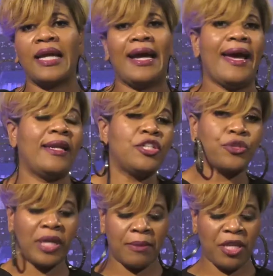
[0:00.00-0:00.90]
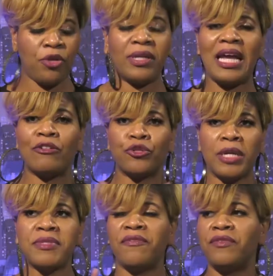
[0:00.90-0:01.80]
I had a dream, and you can have
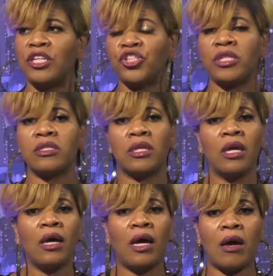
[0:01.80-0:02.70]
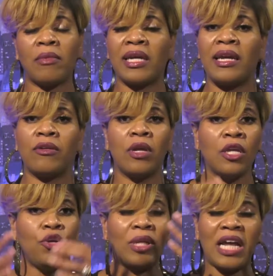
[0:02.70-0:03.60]
dreams and visions. Again,
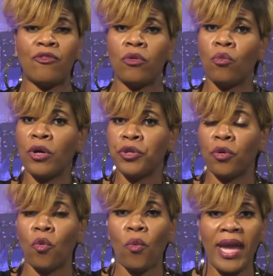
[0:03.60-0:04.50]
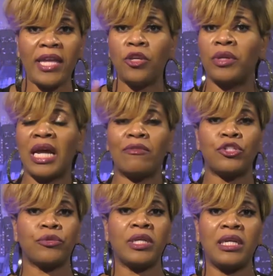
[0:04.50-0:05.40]
you can have when you're awake, you can have a
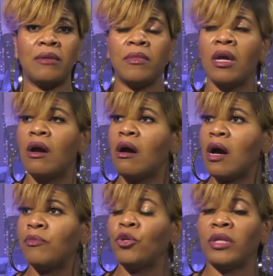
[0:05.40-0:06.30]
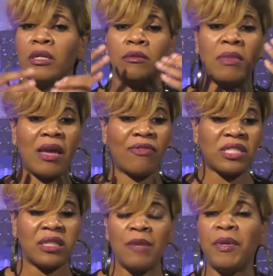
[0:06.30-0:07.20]
dream. You can have a
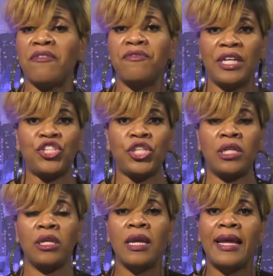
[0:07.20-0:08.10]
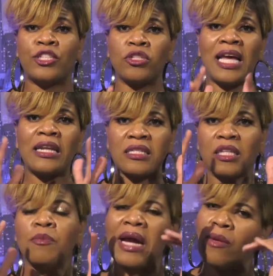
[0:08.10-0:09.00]
sleeping vision. So it's not
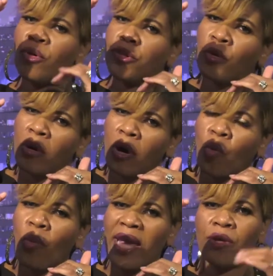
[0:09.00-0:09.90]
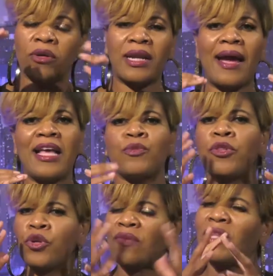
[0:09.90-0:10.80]
necessarily by whether you're awake or not. It's whether
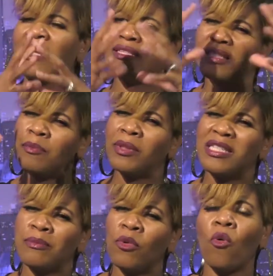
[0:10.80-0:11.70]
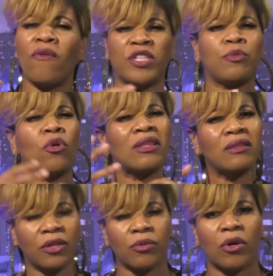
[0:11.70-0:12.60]
you have a lot of symbolism or if it's more
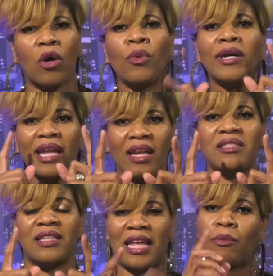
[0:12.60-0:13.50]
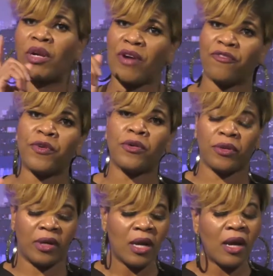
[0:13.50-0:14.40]
literal. And we'll get into that in one of our further